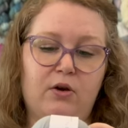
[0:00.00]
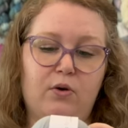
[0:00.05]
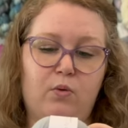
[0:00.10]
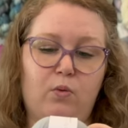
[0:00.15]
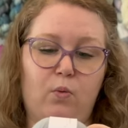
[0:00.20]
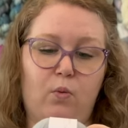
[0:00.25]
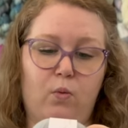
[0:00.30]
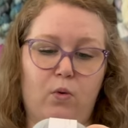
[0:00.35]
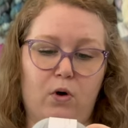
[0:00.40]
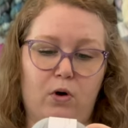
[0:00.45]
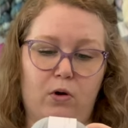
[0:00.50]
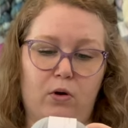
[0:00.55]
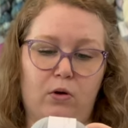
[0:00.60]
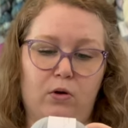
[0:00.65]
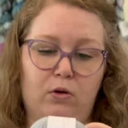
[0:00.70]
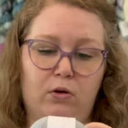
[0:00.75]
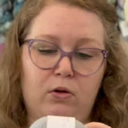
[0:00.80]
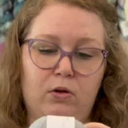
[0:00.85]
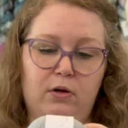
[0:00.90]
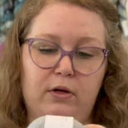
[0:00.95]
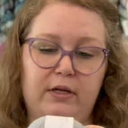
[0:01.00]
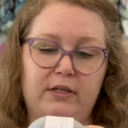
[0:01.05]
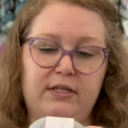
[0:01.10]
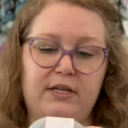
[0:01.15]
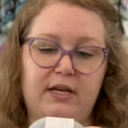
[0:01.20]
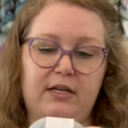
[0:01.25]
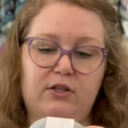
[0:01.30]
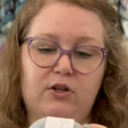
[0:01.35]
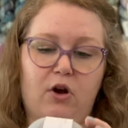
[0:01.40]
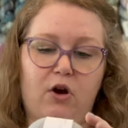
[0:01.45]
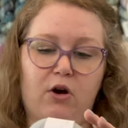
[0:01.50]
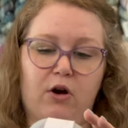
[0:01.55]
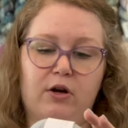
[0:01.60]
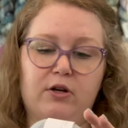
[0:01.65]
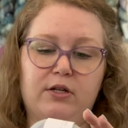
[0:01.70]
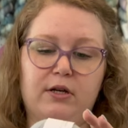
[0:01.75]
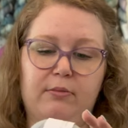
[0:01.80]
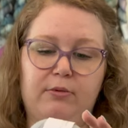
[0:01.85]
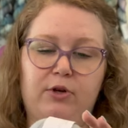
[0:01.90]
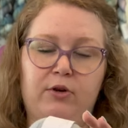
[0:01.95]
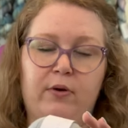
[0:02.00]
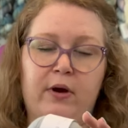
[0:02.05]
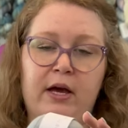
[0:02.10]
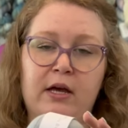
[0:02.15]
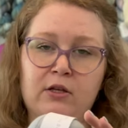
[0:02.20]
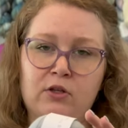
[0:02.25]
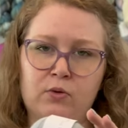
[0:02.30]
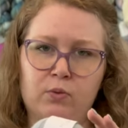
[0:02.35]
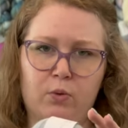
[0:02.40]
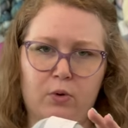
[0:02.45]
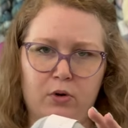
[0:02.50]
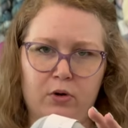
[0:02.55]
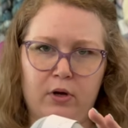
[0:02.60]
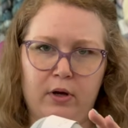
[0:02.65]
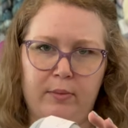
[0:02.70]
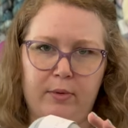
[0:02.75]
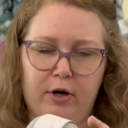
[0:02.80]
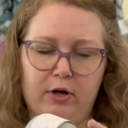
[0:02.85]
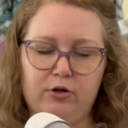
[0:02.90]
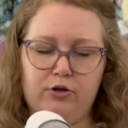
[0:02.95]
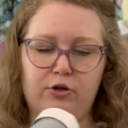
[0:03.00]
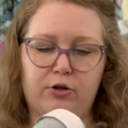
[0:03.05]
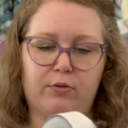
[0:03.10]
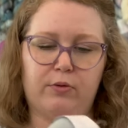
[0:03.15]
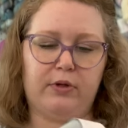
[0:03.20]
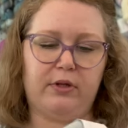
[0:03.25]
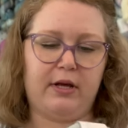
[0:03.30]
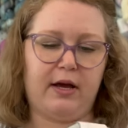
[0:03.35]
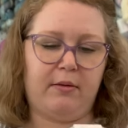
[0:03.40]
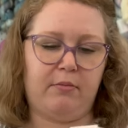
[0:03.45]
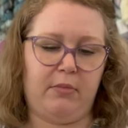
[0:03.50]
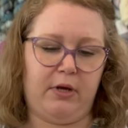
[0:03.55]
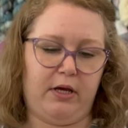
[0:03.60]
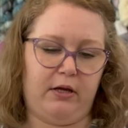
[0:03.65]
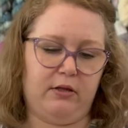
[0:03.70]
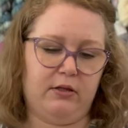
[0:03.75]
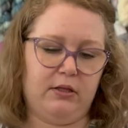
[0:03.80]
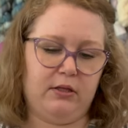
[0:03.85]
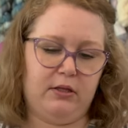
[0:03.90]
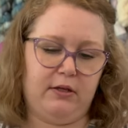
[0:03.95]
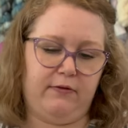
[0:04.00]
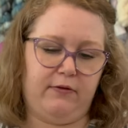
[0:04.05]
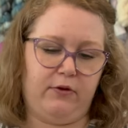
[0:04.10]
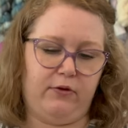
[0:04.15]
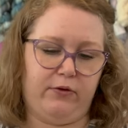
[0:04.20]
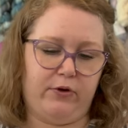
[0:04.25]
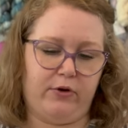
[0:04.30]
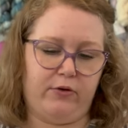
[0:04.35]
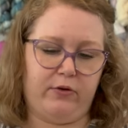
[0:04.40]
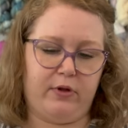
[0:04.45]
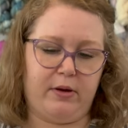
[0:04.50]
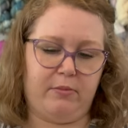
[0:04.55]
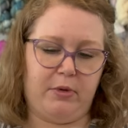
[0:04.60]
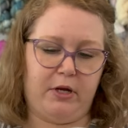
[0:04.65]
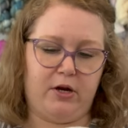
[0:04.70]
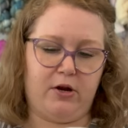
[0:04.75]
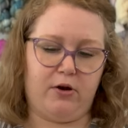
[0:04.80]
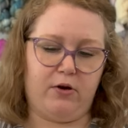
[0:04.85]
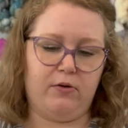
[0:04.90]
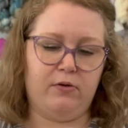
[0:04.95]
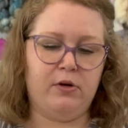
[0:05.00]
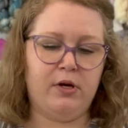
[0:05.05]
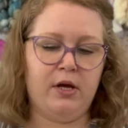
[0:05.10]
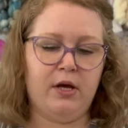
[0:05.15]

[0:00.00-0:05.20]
wool. It says RWS wool. I'm not sure what that means. If you know, let me know.